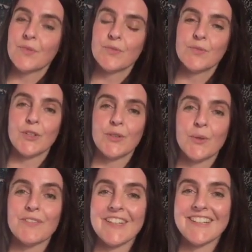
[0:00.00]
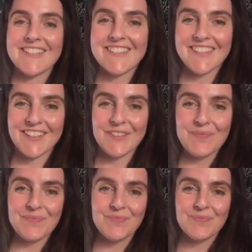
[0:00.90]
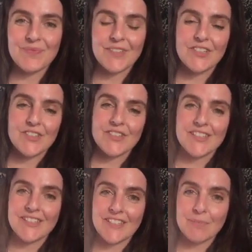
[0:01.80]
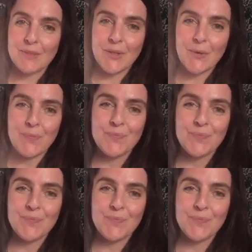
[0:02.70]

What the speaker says: for your Vedic sign. Just click below,